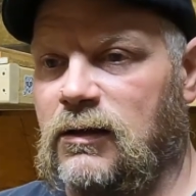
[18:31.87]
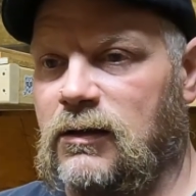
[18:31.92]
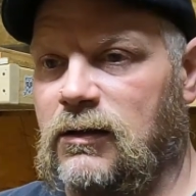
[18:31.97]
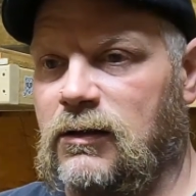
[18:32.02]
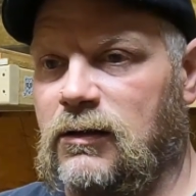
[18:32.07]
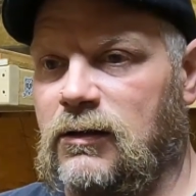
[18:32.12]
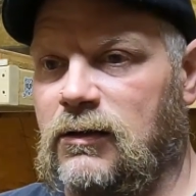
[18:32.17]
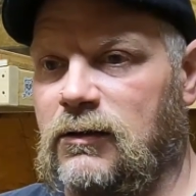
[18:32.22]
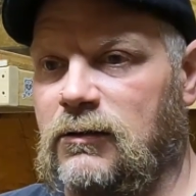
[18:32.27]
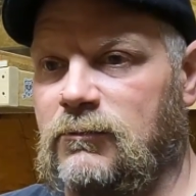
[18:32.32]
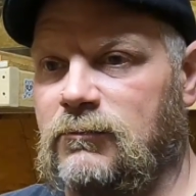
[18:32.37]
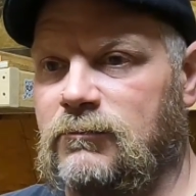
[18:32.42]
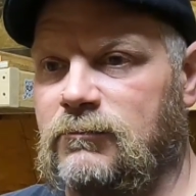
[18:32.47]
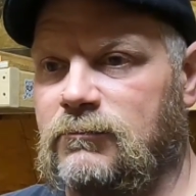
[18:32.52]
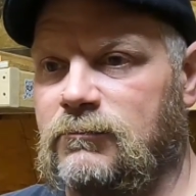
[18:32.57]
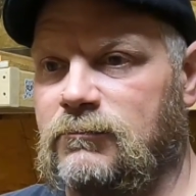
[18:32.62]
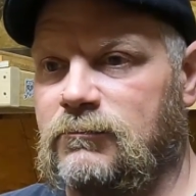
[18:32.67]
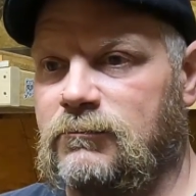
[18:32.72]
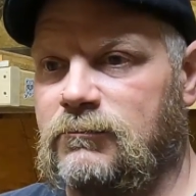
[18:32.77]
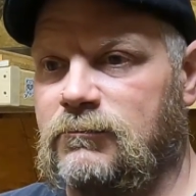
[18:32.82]

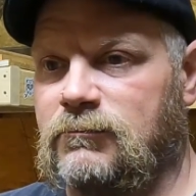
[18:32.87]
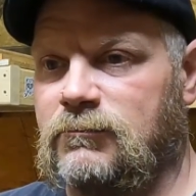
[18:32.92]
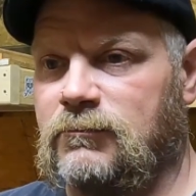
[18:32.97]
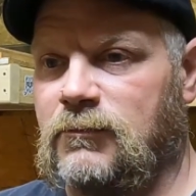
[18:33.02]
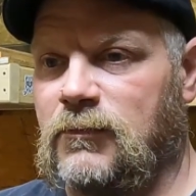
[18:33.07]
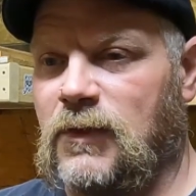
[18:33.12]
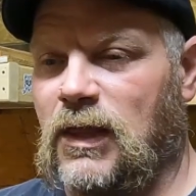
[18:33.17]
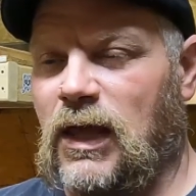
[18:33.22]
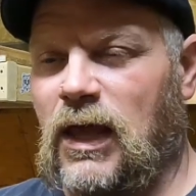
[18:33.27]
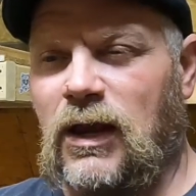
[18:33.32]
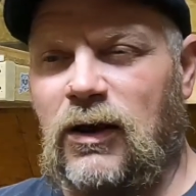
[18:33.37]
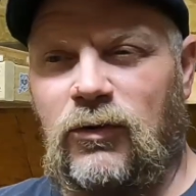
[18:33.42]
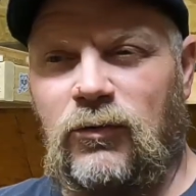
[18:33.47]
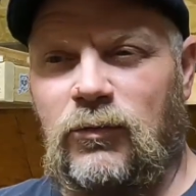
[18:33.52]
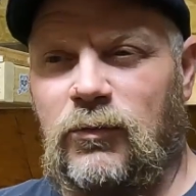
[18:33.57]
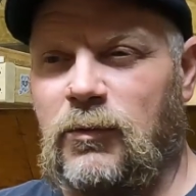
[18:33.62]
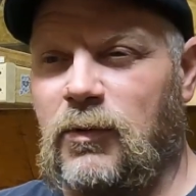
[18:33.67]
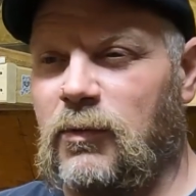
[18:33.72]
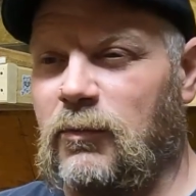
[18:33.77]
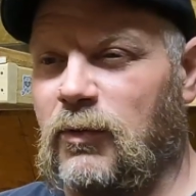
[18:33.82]
I
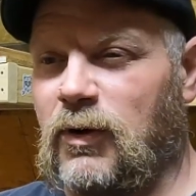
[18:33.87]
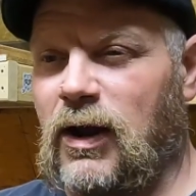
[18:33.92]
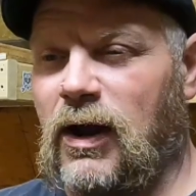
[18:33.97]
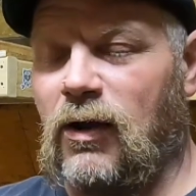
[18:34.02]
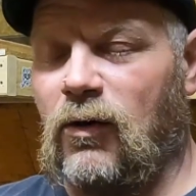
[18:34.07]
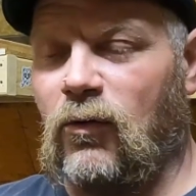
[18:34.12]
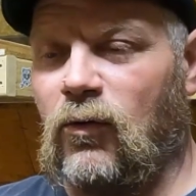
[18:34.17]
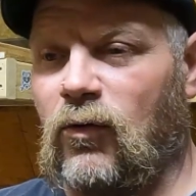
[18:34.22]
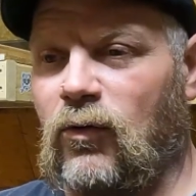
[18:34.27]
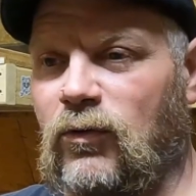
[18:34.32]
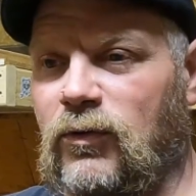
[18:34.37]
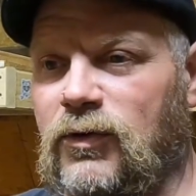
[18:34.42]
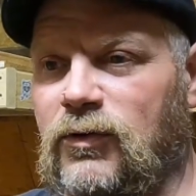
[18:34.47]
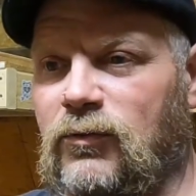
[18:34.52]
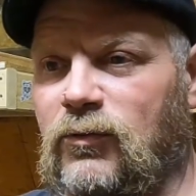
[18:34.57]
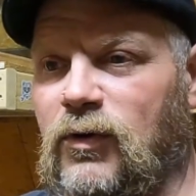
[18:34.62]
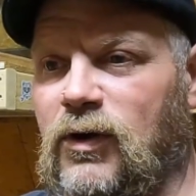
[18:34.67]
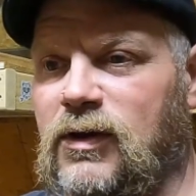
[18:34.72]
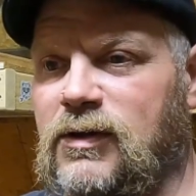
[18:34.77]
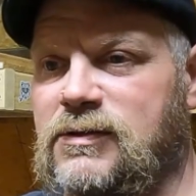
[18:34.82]
don't remember how old
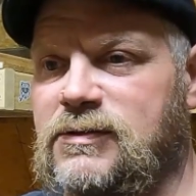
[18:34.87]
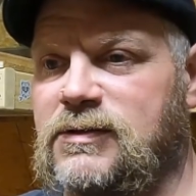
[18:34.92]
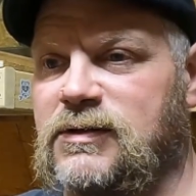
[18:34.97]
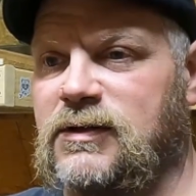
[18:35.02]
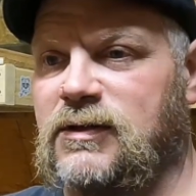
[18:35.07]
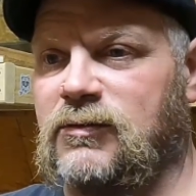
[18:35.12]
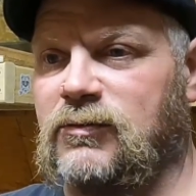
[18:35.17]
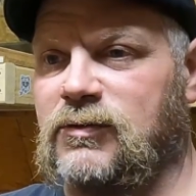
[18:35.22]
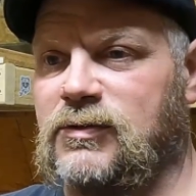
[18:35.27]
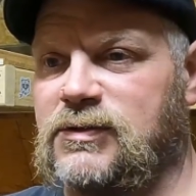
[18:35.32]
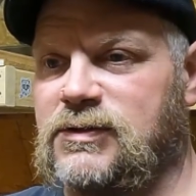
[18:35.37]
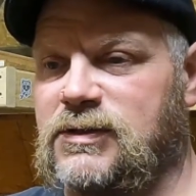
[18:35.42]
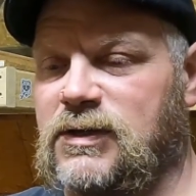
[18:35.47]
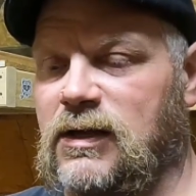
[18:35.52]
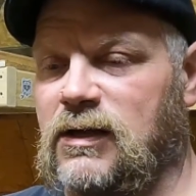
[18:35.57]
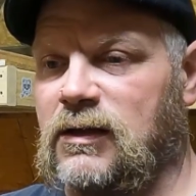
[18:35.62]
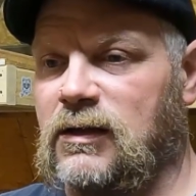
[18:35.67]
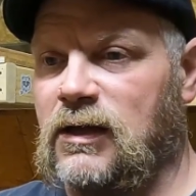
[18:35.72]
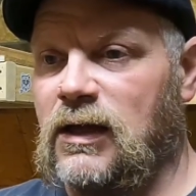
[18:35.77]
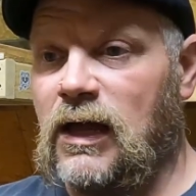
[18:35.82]
it was. It was,
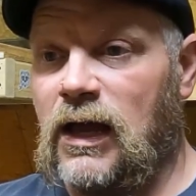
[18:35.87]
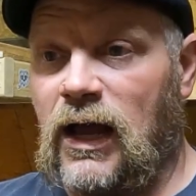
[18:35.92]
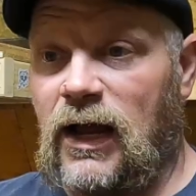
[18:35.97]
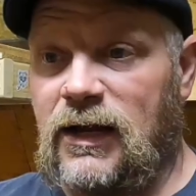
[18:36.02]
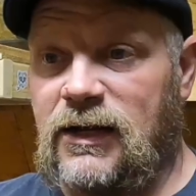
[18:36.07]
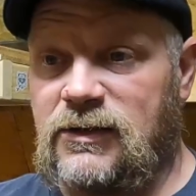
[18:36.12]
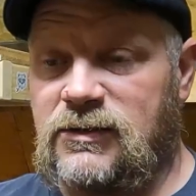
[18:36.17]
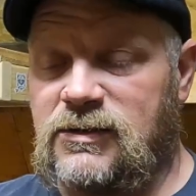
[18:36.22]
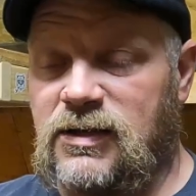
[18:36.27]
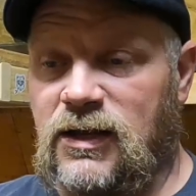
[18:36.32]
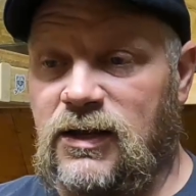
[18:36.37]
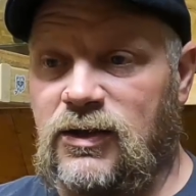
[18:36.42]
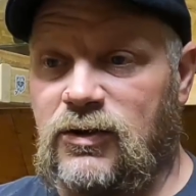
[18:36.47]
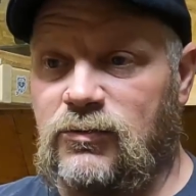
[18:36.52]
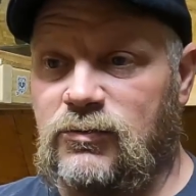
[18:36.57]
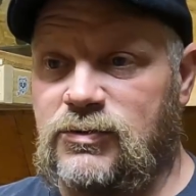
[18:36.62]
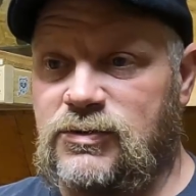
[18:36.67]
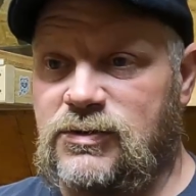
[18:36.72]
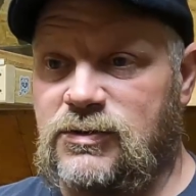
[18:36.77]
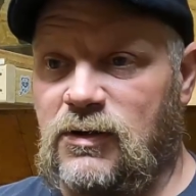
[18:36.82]
I can tell you
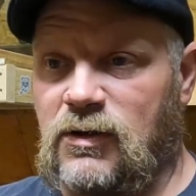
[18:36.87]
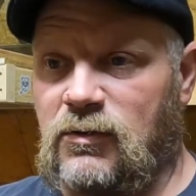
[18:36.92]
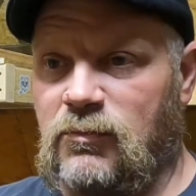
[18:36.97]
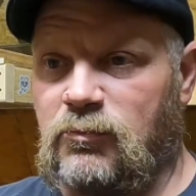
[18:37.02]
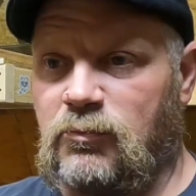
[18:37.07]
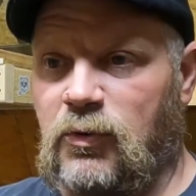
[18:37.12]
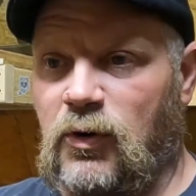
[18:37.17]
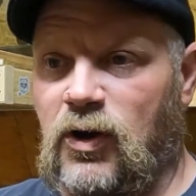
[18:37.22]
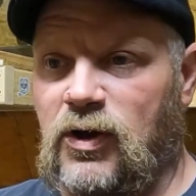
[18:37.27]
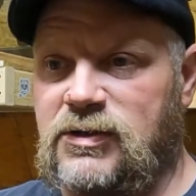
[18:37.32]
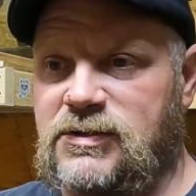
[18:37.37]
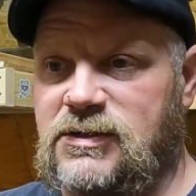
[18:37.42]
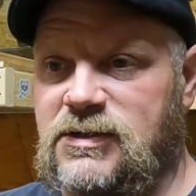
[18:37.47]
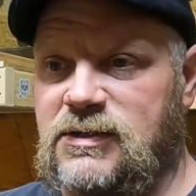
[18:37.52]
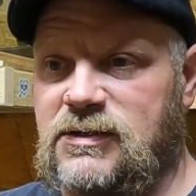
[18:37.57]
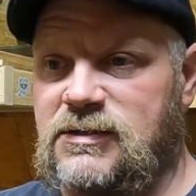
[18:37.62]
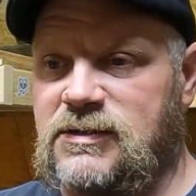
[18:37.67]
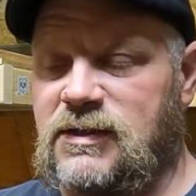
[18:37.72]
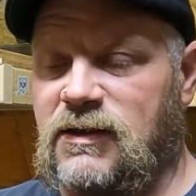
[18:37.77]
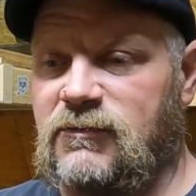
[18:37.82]
it was
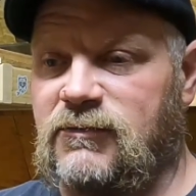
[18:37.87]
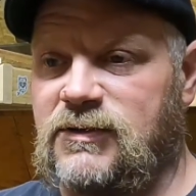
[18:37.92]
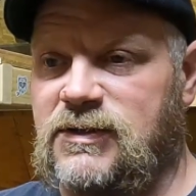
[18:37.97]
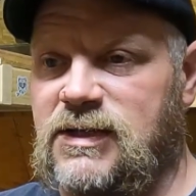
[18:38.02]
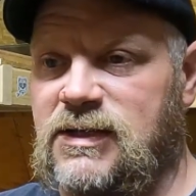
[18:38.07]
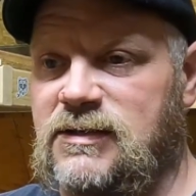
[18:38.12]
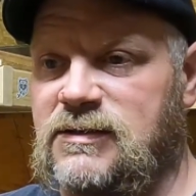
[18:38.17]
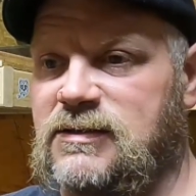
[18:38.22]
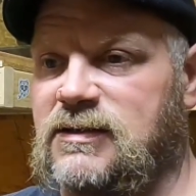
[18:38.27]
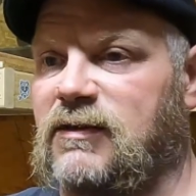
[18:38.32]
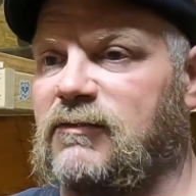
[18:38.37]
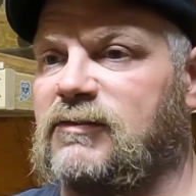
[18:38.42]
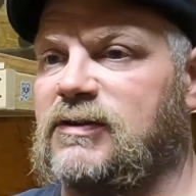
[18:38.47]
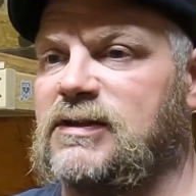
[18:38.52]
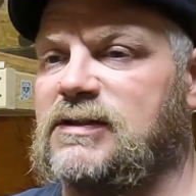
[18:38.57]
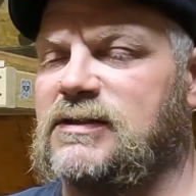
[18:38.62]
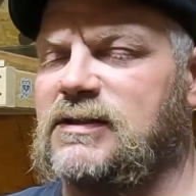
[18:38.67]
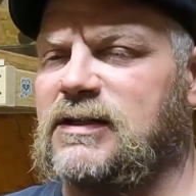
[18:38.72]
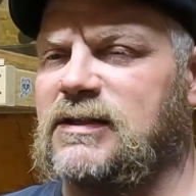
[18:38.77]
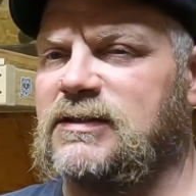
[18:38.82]
Boston
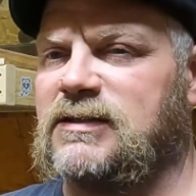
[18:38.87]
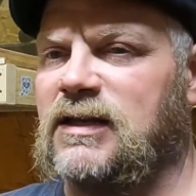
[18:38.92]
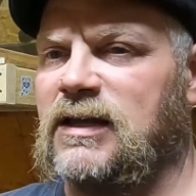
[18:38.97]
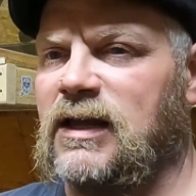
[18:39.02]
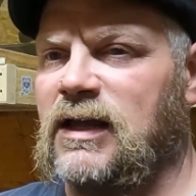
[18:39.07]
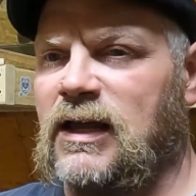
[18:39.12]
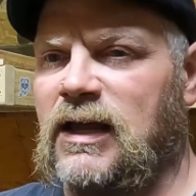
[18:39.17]
1776.